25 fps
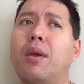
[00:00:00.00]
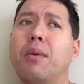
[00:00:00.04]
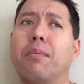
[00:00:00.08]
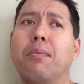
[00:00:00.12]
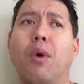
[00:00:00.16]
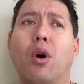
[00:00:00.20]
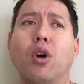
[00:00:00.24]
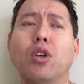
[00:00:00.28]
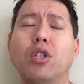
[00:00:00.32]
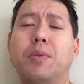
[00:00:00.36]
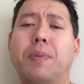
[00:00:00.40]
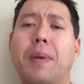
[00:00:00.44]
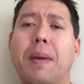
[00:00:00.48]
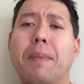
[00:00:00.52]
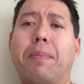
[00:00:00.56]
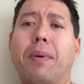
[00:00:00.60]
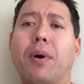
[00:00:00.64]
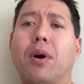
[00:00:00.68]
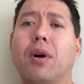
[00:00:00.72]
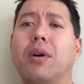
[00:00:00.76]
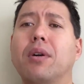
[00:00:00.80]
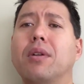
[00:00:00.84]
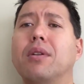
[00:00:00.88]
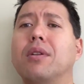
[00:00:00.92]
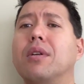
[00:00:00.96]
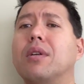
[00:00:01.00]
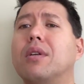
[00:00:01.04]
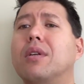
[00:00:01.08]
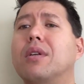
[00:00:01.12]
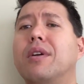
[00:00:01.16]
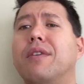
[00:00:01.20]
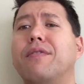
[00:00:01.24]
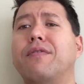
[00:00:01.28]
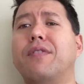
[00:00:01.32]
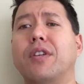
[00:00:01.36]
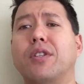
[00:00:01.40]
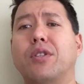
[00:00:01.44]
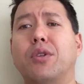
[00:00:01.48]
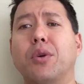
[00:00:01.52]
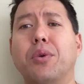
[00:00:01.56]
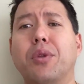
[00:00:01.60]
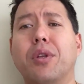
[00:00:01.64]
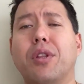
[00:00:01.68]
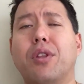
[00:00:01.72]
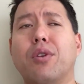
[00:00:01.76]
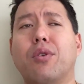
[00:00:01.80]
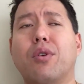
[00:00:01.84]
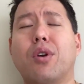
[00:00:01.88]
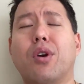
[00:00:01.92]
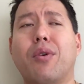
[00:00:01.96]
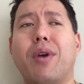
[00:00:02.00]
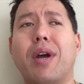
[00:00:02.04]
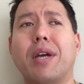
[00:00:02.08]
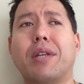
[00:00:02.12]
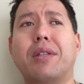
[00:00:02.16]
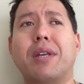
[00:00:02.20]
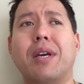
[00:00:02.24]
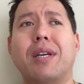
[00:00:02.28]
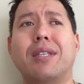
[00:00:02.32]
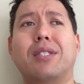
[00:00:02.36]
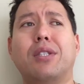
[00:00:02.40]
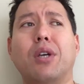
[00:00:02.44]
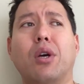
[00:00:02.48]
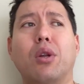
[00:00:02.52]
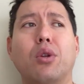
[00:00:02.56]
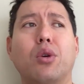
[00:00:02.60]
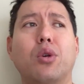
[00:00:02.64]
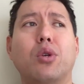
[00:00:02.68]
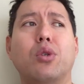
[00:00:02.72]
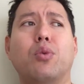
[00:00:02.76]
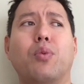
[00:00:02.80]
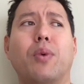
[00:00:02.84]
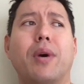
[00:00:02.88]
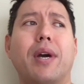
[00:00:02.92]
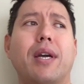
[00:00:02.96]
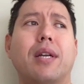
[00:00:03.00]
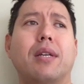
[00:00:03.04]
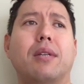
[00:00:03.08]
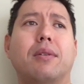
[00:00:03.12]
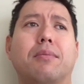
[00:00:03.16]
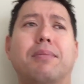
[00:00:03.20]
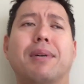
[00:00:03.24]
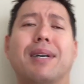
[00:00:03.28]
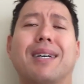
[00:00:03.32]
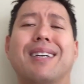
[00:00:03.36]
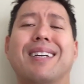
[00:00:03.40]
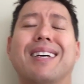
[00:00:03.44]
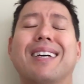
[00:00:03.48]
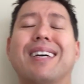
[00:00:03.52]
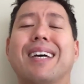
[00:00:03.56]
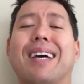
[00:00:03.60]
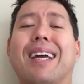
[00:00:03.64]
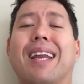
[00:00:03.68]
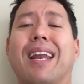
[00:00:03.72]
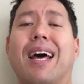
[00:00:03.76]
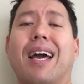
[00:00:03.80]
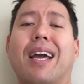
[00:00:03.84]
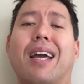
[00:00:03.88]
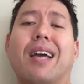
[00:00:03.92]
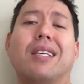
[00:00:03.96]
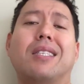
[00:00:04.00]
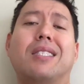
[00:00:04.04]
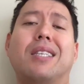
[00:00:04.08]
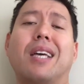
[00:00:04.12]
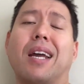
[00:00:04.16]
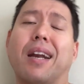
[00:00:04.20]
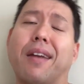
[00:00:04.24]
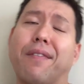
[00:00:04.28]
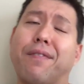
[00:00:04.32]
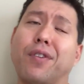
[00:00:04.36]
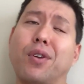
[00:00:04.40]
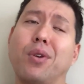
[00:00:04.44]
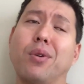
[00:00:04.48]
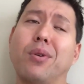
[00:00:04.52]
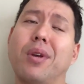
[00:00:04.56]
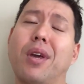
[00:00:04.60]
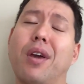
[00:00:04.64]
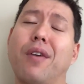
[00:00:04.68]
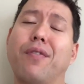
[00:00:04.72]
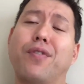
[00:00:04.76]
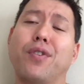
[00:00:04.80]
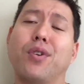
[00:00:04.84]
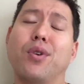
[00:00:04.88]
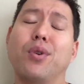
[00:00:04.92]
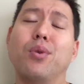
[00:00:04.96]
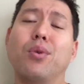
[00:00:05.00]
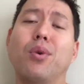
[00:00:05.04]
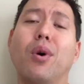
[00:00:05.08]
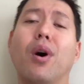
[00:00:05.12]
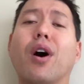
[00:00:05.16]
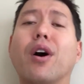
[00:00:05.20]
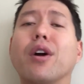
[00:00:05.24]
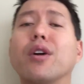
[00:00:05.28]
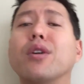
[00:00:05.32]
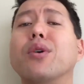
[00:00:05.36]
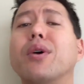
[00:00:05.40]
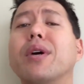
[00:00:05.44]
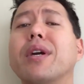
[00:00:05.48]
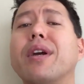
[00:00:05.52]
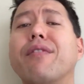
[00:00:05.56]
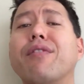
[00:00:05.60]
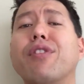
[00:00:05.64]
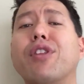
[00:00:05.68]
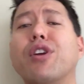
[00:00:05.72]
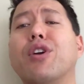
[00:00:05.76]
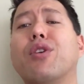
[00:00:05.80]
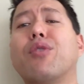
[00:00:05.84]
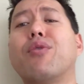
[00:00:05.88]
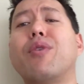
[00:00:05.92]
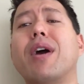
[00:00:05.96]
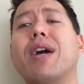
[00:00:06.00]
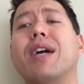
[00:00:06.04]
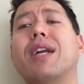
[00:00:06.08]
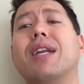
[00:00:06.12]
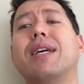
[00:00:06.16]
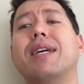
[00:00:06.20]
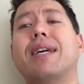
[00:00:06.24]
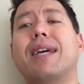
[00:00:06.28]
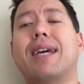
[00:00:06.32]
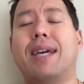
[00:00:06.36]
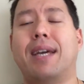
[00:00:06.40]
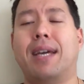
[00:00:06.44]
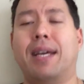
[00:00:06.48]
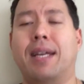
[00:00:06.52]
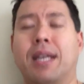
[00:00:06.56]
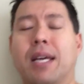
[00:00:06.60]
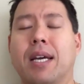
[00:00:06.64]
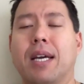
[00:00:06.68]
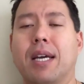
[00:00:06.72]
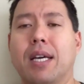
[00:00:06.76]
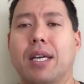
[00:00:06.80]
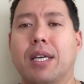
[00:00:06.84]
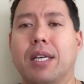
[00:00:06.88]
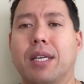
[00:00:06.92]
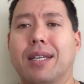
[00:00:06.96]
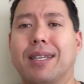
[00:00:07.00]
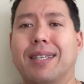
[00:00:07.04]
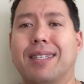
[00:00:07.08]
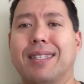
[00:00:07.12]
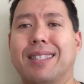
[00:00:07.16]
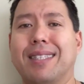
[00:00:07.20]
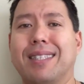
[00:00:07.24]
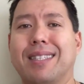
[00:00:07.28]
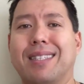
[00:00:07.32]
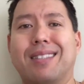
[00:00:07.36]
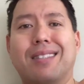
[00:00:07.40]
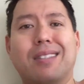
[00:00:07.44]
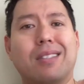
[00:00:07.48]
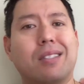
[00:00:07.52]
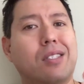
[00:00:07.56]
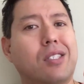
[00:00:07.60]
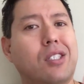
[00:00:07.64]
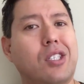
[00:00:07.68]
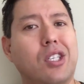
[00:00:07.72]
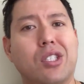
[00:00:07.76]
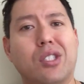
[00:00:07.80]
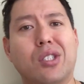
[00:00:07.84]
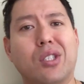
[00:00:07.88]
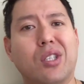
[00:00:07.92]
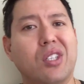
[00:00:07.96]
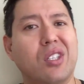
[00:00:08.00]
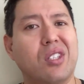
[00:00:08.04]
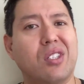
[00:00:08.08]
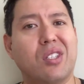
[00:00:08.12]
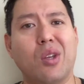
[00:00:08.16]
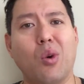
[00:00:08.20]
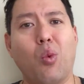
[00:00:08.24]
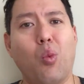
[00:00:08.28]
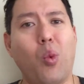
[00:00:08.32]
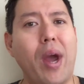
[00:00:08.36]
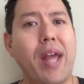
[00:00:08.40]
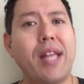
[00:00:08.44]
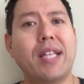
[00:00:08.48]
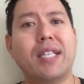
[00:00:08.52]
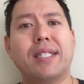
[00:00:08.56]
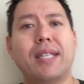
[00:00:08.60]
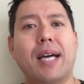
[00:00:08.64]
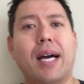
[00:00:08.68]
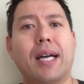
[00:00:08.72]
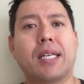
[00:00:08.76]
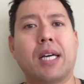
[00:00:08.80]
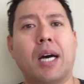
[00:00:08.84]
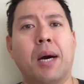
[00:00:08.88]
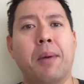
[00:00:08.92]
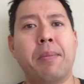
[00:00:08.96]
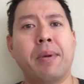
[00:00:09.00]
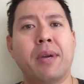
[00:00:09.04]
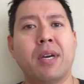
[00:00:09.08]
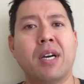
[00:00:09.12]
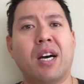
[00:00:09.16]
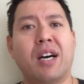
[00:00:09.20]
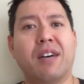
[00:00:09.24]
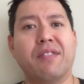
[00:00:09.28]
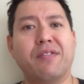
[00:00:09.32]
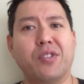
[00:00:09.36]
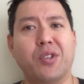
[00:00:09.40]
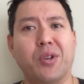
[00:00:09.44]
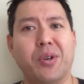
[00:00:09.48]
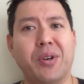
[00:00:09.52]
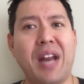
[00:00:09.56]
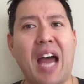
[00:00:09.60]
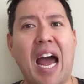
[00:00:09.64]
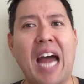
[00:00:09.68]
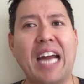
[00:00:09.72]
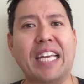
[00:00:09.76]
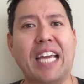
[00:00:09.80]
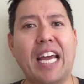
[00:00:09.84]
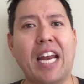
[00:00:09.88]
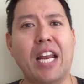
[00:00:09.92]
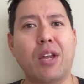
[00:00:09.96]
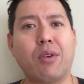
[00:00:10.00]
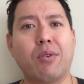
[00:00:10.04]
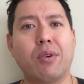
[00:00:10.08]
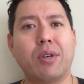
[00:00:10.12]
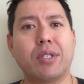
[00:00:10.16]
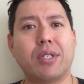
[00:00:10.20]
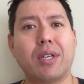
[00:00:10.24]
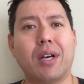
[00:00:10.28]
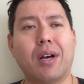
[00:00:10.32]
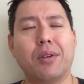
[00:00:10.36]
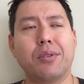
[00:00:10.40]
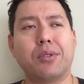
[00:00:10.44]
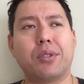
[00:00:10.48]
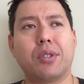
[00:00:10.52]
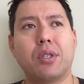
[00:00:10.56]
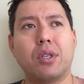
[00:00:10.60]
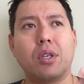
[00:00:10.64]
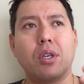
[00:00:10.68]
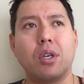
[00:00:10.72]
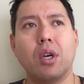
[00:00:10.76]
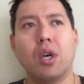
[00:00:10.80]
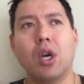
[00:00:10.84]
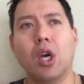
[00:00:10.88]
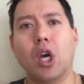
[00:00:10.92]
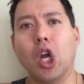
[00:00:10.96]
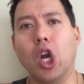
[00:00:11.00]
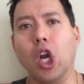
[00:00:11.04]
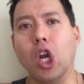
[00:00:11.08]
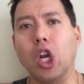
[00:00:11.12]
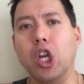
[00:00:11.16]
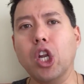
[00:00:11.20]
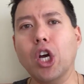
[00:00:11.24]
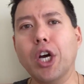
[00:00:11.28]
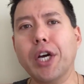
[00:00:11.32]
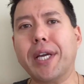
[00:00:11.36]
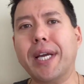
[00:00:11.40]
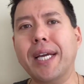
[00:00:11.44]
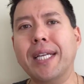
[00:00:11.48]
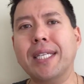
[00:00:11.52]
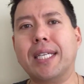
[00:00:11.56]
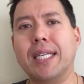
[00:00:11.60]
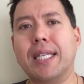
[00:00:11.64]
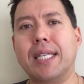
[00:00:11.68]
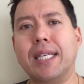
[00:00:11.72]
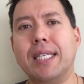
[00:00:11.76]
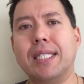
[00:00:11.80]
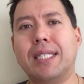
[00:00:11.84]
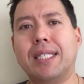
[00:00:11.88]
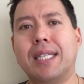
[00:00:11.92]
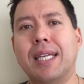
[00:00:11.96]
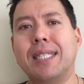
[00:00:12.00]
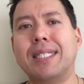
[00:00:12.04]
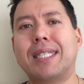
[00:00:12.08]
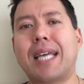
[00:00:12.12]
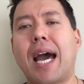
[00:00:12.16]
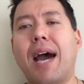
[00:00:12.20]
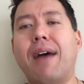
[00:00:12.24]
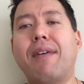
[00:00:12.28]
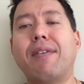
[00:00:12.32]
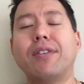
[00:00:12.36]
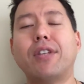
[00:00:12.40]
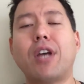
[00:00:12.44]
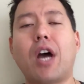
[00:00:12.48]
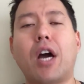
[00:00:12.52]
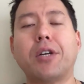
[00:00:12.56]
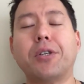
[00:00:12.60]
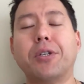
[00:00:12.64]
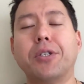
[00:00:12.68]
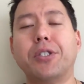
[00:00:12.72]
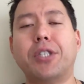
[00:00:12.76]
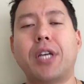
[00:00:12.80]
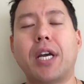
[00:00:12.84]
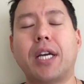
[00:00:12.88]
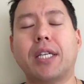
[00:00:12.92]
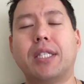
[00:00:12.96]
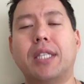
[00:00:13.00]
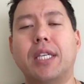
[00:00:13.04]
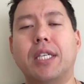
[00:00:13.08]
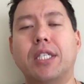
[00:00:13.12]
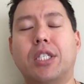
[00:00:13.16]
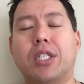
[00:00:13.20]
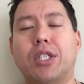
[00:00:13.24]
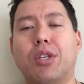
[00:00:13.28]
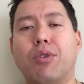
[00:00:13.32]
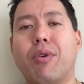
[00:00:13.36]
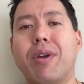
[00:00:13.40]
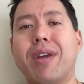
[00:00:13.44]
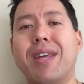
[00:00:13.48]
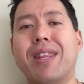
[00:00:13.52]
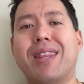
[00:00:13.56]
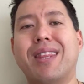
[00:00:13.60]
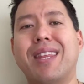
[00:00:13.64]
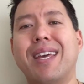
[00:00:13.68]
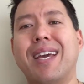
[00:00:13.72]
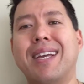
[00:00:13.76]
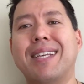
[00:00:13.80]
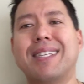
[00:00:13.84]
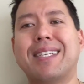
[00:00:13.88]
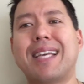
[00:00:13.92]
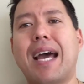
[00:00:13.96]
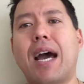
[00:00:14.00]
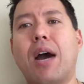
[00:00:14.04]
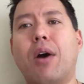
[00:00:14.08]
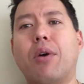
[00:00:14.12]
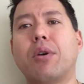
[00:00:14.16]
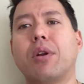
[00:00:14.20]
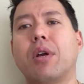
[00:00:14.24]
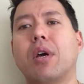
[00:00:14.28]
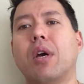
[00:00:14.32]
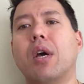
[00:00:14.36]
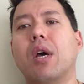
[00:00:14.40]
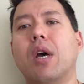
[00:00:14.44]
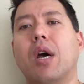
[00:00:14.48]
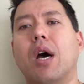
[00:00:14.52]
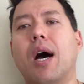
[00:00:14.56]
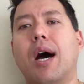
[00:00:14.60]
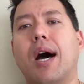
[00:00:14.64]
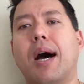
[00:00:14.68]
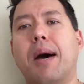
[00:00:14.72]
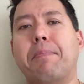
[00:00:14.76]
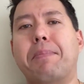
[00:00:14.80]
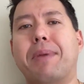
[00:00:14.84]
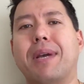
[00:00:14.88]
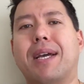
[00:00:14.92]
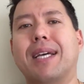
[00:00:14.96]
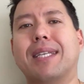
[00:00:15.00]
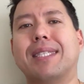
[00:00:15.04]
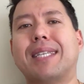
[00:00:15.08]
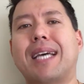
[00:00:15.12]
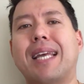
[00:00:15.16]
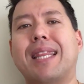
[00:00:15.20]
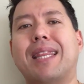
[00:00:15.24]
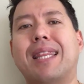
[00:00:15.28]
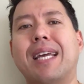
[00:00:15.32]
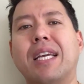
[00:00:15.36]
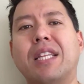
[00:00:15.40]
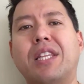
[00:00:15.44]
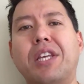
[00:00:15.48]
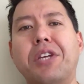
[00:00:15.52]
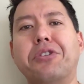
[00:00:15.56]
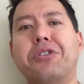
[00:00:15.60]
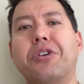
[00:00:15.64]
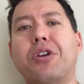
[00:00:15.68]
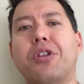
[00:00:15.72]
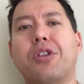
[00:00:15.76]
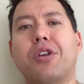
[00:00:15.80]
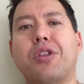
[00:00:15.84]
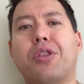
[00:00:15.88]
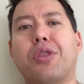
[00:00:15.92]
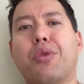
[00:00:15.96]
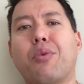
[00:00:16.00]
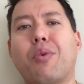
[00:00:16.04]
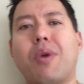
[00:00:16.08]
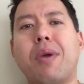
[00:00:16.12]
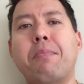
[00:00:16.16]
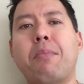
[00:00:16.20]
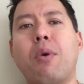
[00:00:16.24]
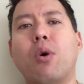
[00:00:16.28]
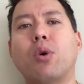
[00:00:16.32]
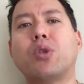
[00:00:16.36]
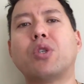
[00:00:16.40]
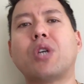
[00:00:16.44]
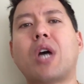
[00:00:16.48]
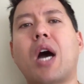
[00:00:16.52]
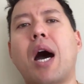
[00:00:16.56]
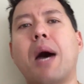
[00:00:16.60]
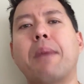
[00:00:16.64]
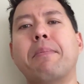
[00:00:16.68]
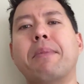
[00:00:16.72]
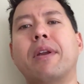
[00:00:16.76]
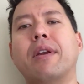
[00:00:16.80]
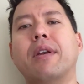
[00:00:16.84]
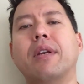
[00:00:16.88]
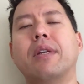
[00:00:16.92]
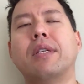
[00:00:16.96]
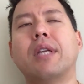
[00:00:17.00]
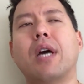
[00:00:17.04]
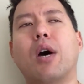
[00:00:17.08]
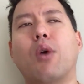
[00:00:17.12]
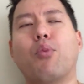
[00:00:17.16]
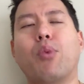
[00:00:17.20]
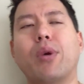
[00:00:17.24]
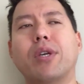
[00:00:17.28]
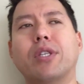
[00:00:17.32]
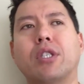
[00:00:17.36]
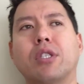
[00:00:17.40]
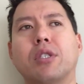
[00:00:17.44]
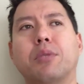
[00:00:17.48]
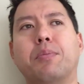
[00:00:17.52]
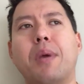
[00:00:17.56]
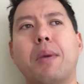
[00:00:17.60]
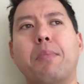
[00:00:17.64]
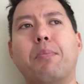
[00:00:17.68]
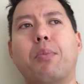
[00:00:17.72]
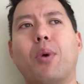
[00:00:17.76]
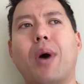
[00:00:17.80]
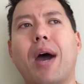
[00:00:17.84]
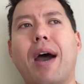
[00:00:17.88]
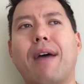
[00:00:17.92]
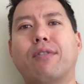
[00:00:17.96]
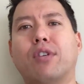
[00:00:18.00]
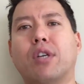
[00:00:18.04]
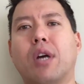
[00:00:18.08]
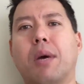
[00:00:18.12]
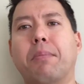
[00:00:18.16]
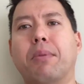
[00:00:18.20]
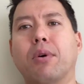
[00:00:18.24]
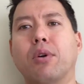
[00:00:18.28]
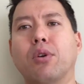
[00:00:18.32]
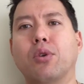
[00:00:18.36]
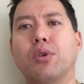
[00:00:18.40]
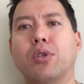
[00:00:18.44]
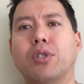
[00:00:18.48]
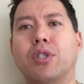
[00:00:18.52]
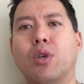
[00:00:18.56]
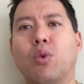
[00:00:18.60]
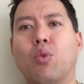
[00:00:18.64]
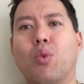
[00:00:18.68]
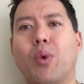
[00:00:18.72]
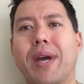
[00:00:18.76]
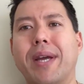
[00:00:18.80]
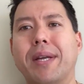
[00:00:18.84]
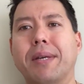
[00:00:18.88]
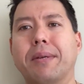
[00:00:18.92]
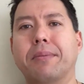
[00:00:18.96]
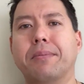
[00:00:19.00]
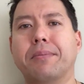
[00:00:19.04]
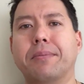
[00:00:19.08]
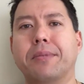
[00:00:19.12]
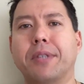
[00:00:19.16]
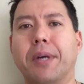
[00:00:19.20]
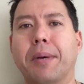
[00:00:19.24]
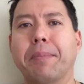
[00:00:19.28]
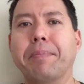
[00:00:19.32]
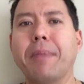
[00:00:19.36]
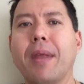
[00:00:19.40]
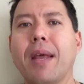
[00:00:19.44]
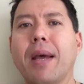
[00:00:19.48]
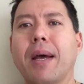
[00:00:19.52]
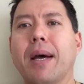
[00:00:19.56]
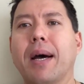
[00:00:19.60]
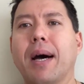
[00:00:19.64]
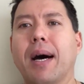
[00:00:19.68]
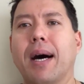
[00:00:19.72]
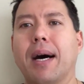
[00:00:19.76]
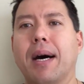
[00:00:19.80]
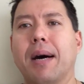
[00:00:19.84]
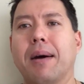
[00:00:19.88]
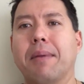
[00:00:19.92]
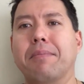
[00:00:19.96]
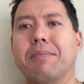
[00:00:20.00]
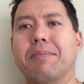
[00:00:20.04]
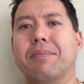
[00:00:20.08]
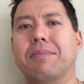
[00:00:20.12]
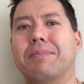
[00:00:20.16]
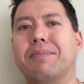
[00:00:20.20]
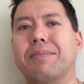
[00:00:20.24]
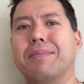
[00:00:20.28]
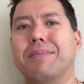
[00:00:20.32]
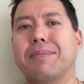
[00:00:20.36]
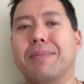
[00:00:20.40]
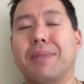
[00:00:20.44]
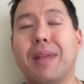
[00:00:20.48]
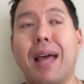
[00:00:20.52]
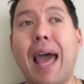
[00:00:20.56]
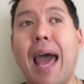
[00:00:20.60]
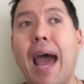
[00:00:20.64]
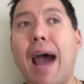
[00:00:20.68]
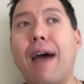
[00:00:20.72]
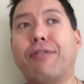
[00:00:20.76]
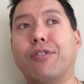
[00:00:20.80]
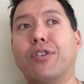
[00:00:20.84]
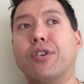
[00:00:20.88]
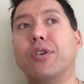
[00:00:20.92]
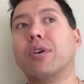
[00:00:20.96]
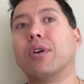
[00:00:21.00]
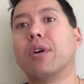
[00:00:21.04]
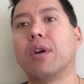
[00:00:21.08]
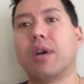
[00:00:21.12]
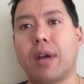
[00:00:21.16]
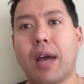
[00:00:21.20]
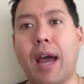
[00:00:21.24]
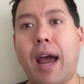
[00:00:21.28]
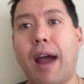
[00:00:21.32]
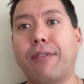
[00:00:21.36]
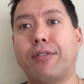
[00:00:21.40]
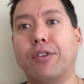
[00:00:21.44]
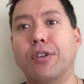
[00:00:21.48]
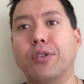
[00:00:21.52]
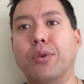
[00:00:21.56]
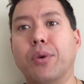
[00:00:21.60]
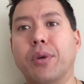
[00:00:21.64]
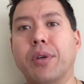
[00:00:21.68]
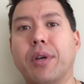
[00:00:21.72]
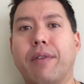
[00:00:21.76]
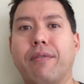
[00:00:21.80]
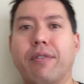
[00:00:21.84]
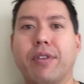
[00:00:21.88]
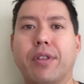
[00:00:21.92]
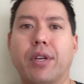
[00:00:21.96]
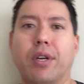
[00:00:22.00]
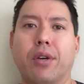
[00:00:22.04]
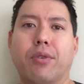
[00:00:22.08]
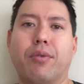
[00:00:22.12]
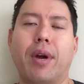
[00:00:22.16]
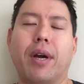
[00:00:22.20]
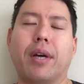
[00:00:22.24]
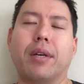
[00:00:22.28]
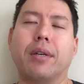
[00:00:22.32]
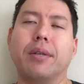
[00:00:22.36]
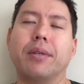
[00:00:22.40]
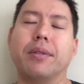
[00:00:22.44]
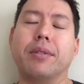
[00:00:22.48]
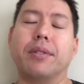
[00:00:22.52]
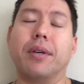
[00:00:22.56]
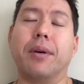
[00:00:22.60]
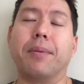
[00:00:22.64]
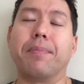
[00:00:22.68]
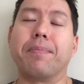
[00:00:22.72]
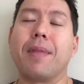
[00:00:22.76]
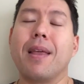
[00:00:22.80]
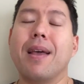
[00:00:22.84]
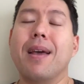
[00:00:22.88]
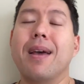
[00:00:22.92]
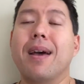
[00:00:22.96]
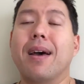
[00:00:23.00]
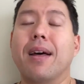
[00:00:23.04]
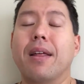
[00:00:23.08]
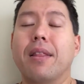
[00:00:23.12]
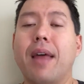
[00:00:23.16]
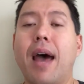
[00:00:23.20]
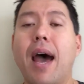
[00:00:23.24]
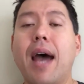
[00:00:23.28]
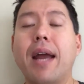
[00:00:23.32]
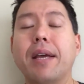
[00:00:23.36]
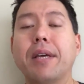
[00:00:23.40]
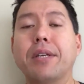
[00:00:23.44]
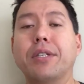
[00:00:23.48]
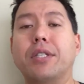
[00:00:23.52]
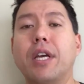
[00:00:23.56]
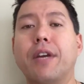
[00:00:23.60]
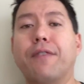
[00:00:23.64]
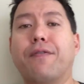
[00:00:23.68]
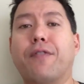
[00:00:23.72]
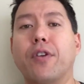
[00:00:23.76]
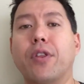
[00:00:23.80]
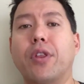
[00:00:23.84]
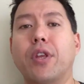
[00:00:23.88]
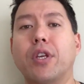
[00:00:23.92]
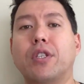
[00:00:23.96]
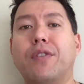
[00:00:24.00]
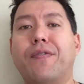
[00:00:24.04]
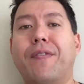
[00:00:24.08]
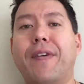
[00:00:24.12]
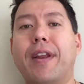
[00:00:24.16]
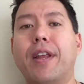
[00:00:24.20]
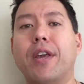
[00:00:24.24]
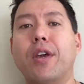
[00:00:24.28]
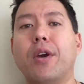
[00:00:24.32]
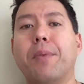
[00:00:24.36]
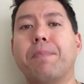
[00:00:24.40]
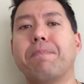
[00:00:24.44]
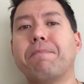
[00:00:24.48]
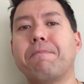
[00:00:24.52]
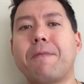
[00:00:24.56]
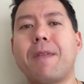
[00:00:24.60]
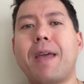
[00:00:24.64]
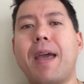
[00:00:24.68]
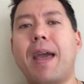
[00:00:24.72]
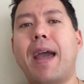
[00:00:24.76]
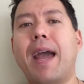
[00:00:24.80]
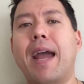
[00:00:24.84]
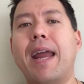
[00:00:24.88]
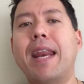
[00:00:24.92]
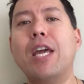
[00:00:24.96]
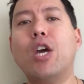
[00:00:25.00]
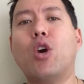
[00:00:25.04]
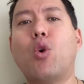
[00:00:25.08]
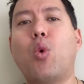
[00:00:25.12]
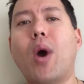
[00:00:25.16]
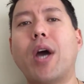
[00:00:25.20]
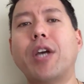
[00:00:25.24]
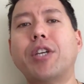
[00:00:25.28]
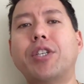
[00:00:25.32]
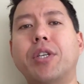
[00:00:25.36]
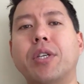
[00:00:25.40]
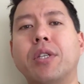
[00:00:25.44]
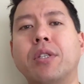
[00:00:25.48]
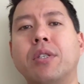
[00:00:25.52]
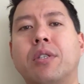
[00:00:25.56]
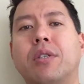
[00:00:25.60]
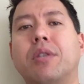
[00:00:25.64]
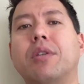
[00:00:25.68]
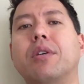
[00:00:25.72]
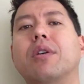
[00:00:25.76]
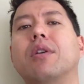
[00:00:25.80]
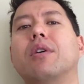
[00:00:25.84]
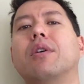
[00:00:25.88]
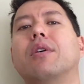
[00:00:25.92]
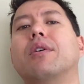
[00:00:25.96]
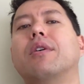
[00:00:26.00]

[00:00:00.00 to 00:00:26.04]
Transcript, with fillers: most people, if they do the correct things, they'll lose weight. But like I said, if you if you are doing everything correctly and just the weight's not coming off, you're not getting results look into these things. Have a doctor check these three things out uh, because I think these are the three most common uh, reasons people have trouble losing weight. So, um, after after doing everything correctly. So, that is it for this video. Any questions?